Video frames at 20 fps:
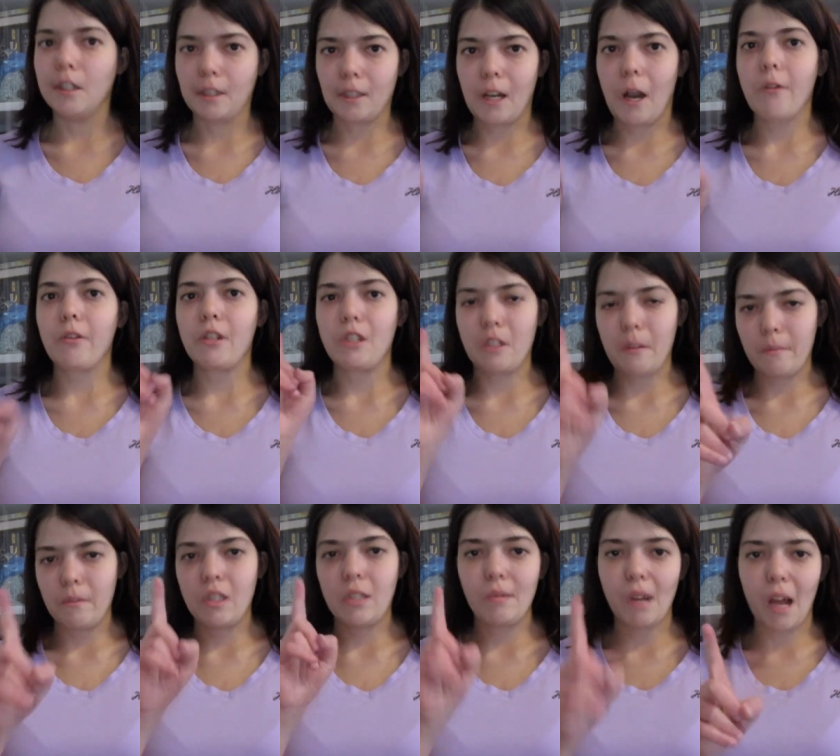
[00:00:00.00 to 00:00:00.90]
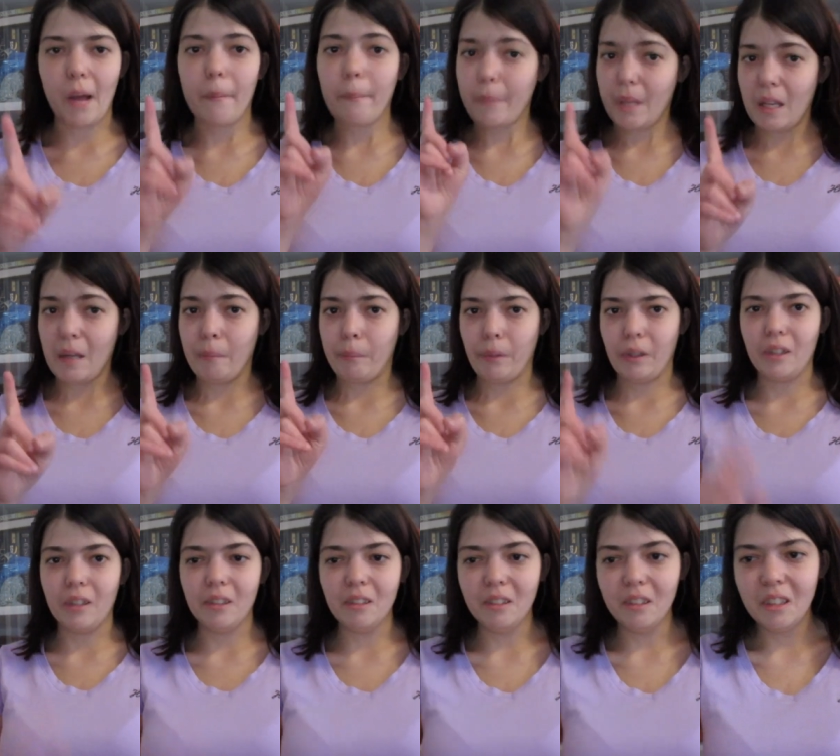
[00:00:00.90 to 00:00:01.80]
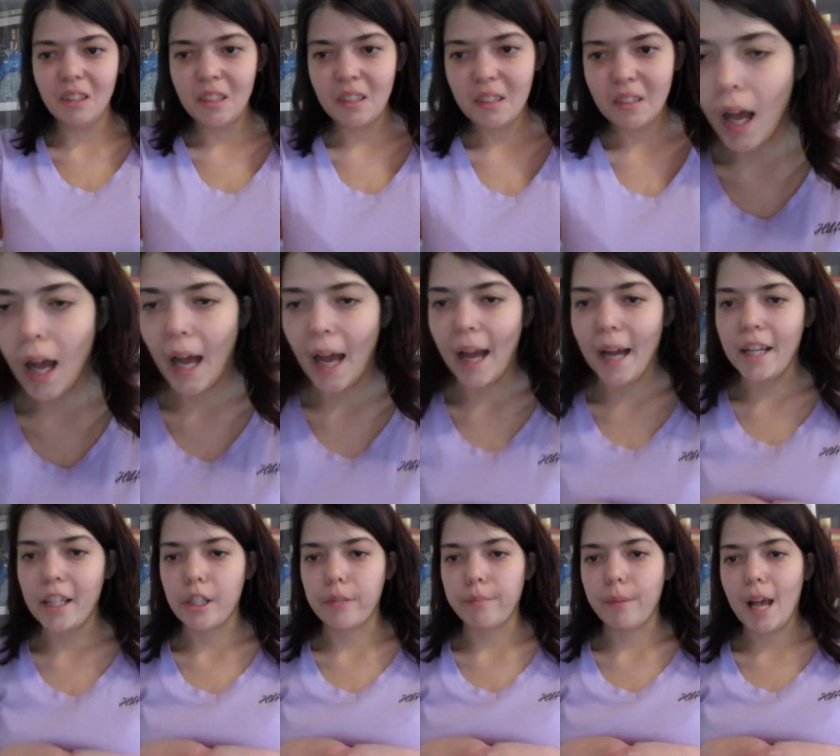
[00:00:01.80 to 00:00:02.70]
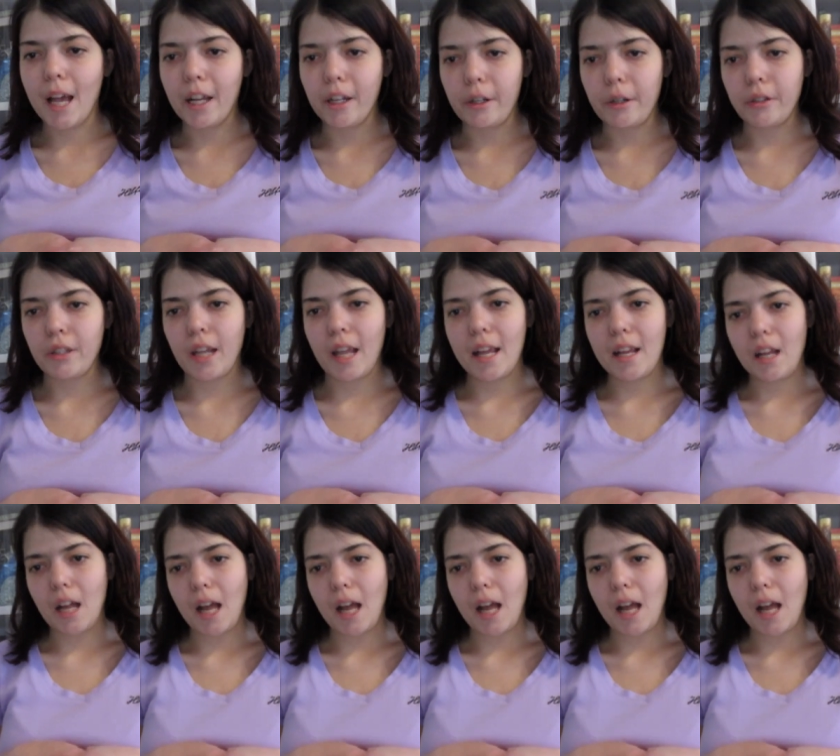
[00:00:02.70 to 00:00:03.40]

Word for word: Those are some smart people. Hans Magnus